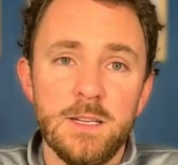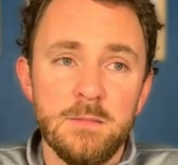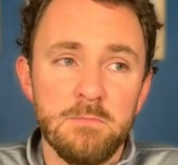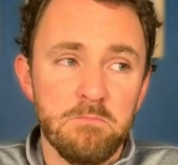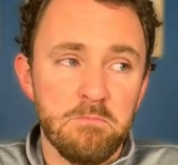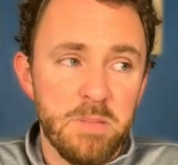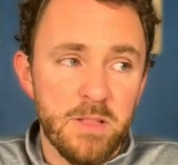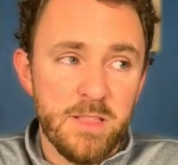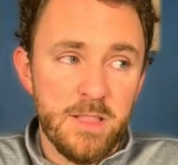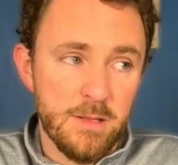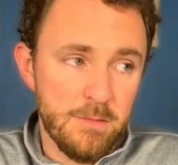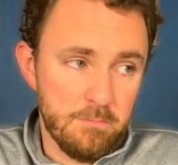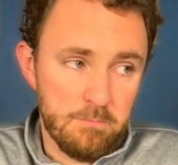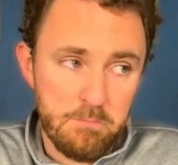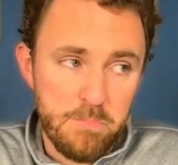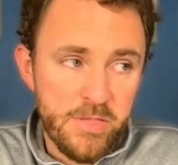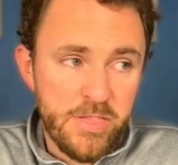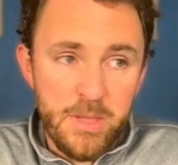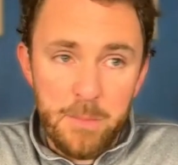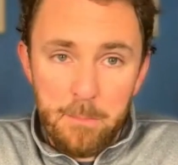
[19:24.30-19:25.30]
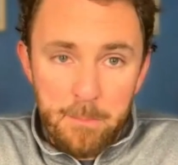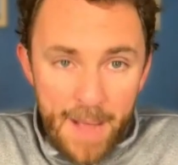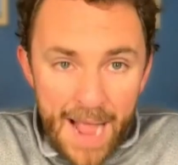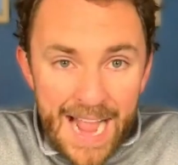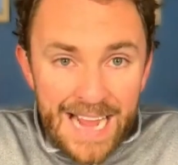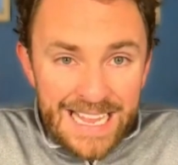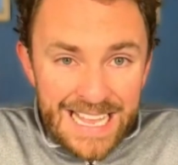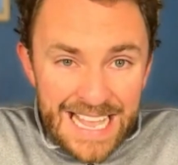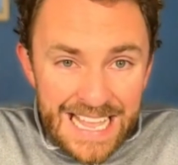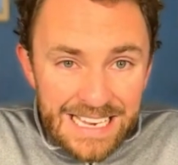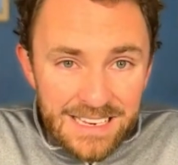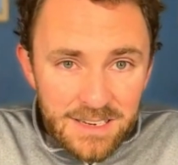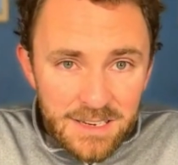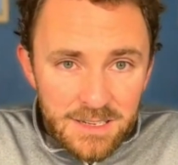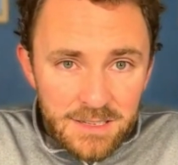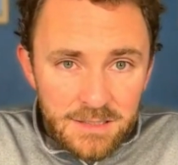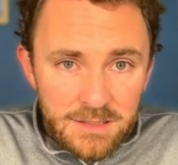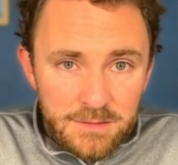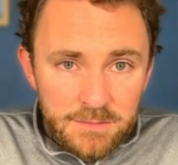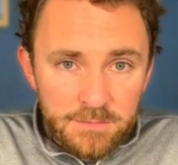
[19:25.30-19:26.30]
But the back end,
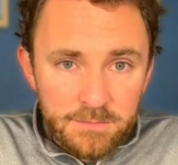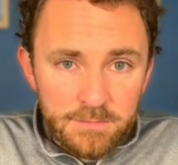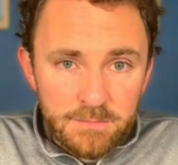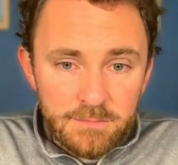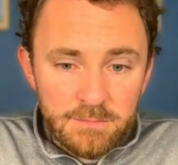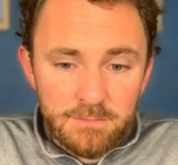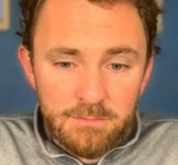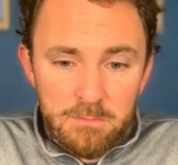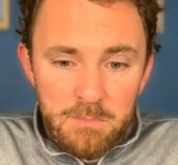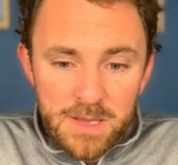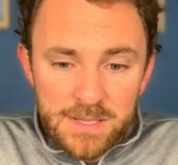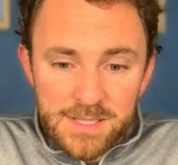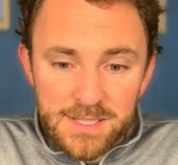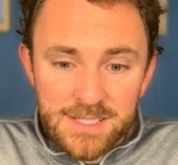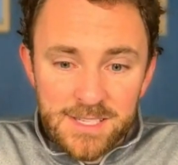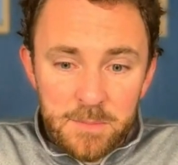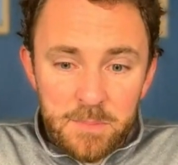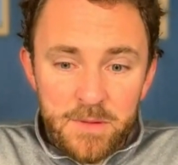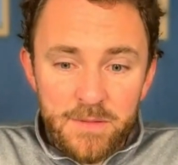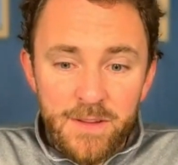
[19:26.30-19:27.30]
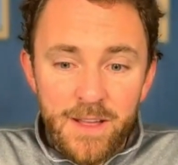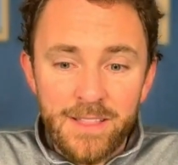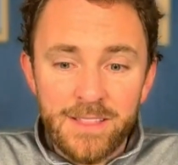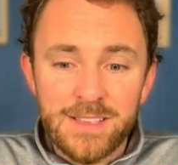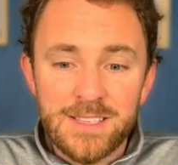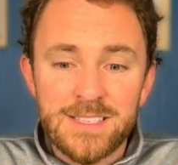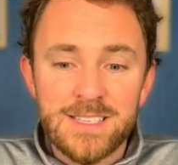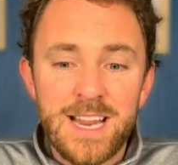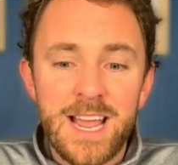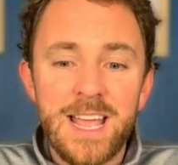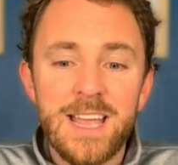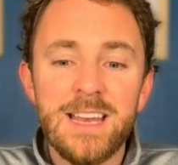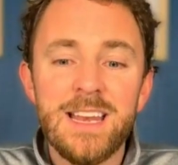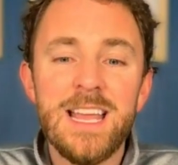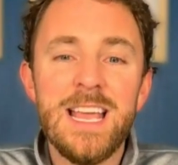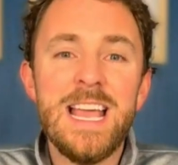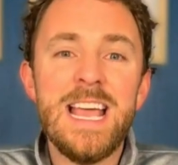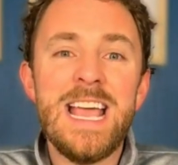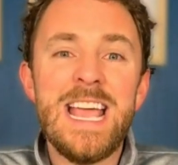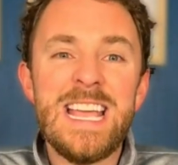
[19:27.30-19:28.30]
Mississippi Valley State
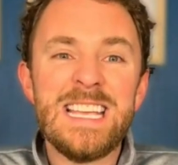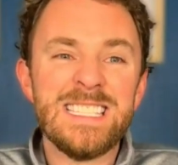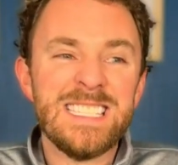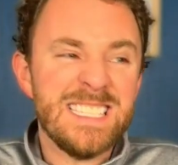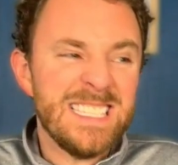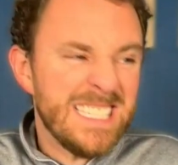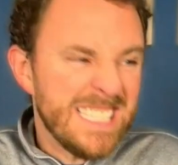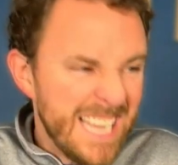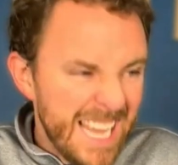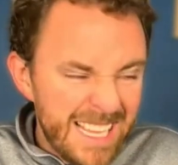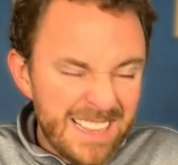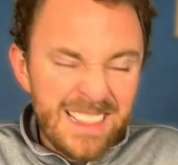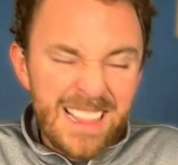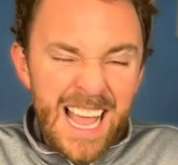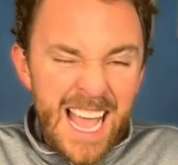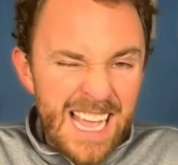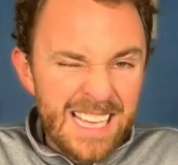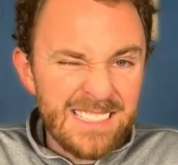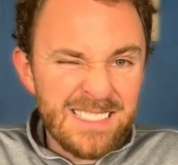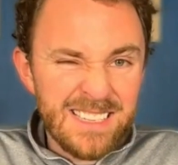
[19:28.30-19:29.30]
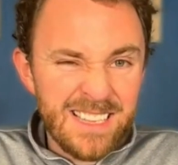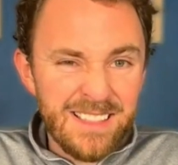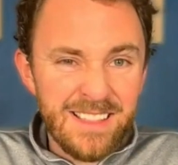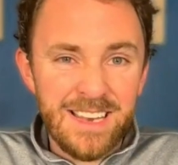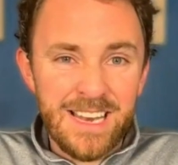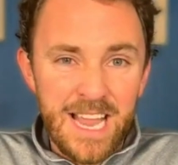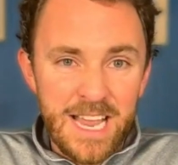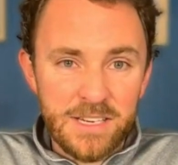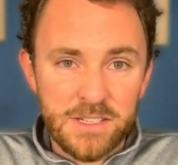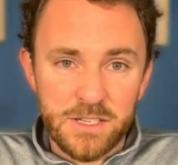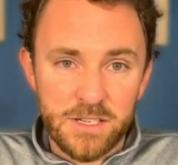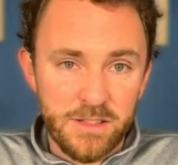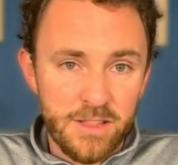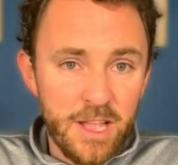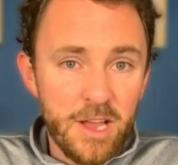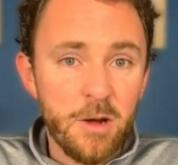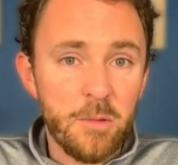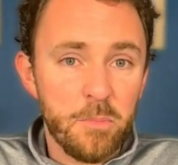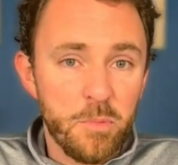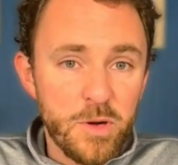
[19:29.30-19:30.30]
is dead last in the nation. They
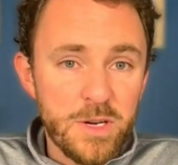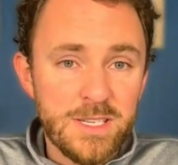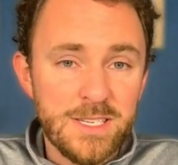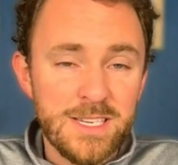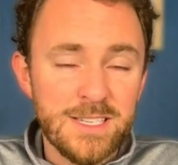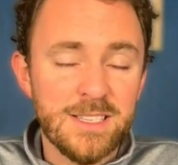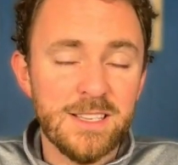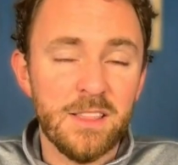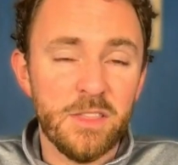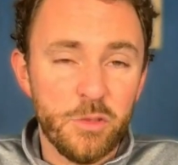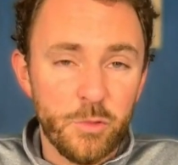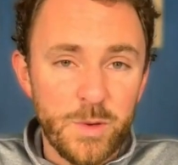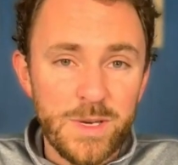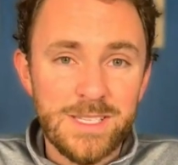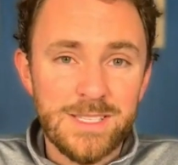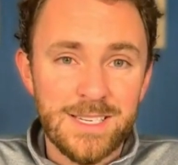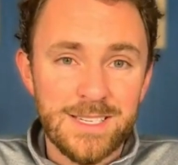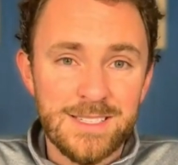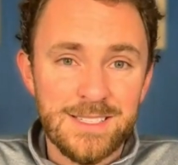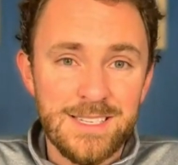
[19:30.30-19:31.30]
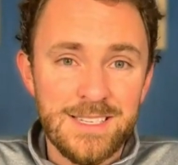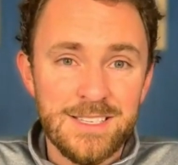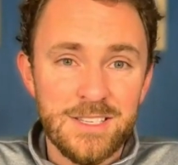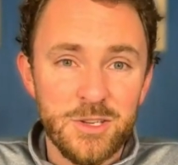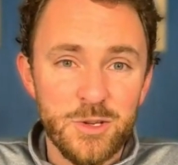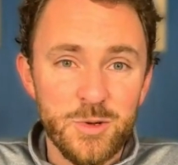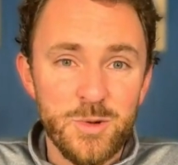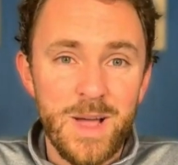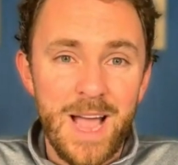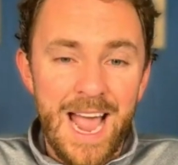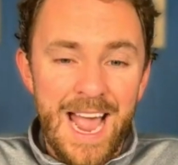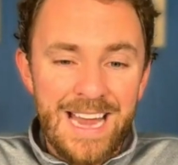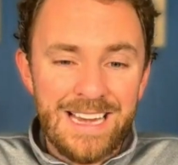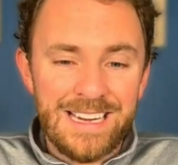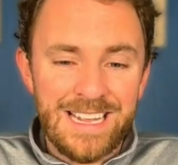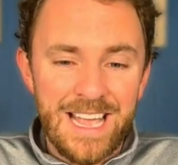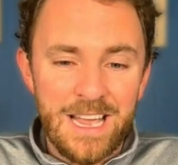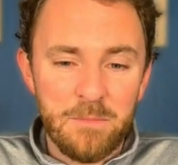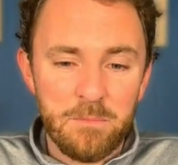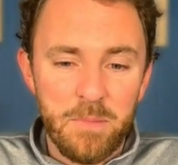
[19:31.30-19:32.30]
are preseason 362 at
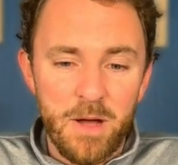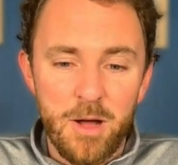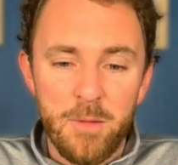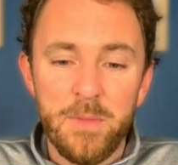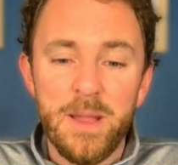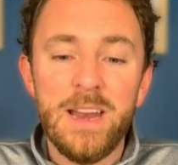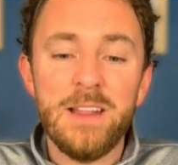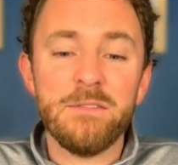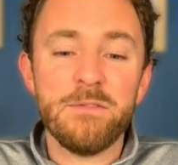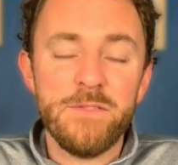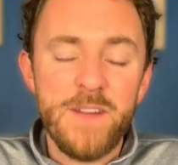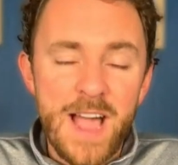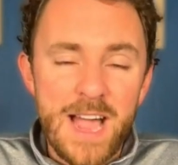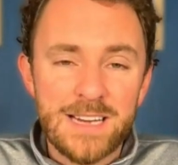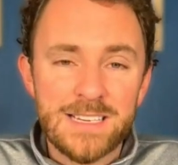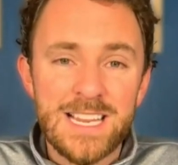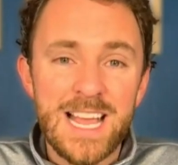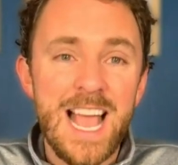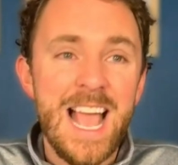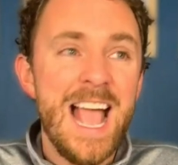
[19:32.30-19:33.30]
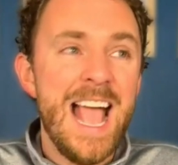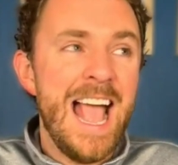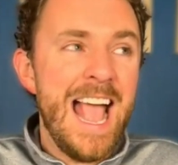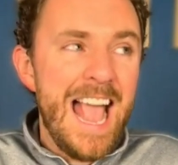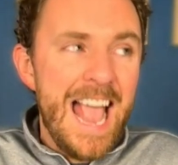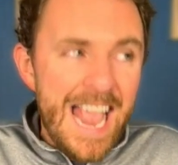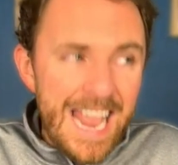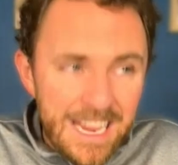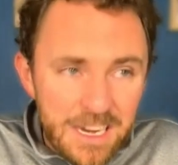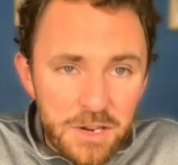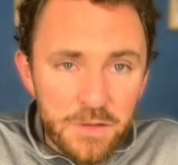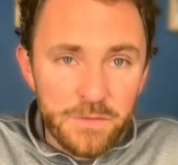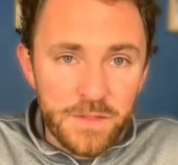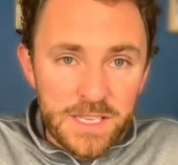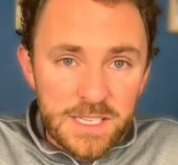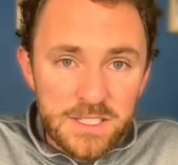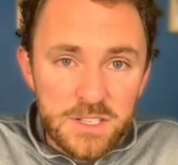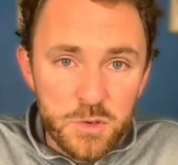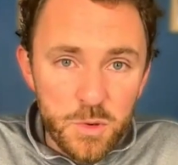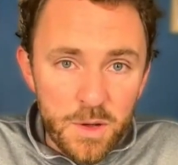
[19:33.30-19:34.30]
Ken Palm. And in fact, 8 of
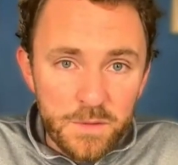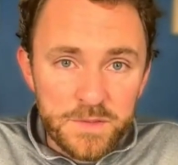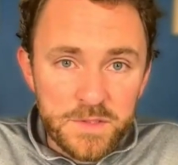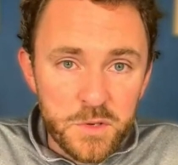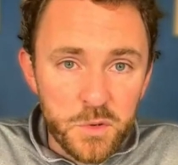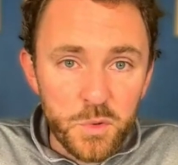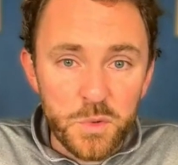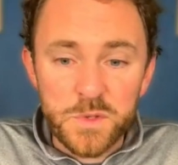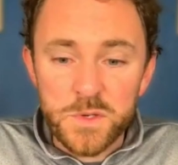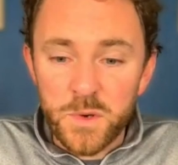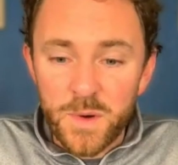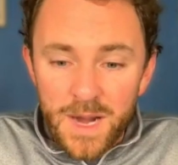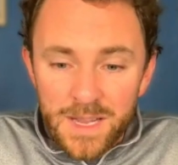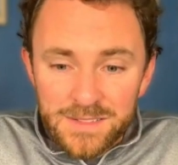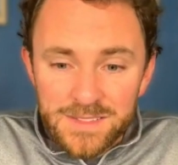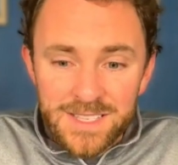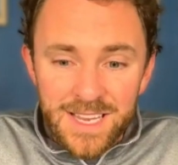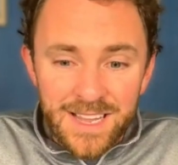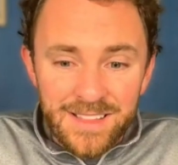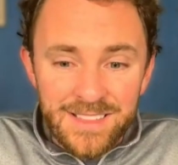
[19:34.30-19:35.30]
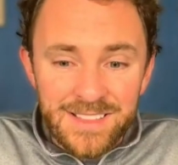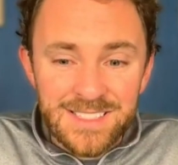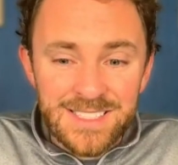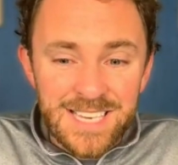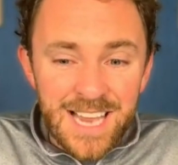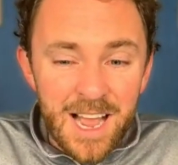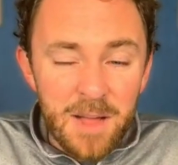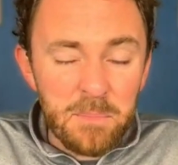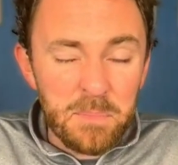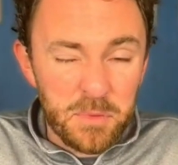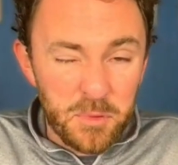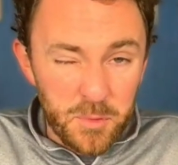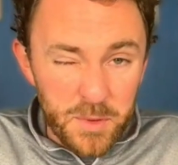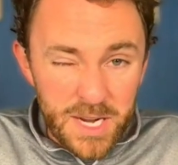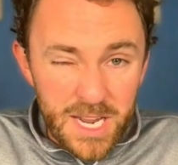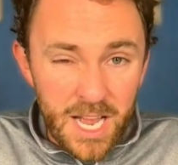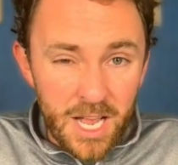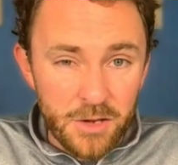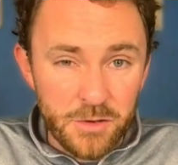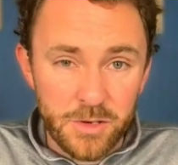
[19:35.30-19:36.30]
these 12 schools are outside the top
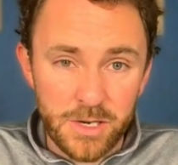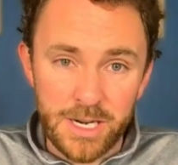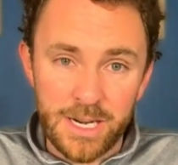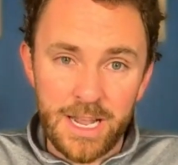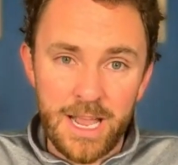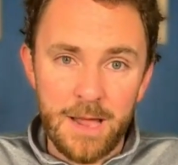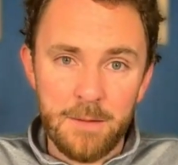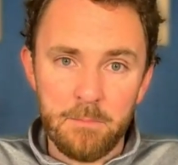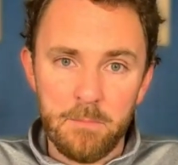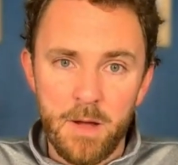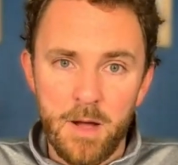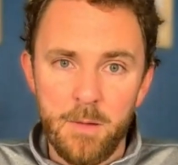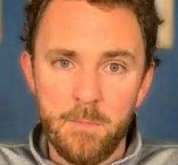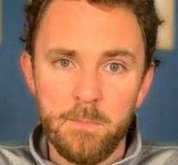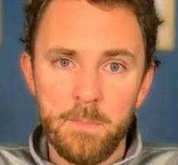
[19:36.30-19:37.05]
300 at Ken Palm.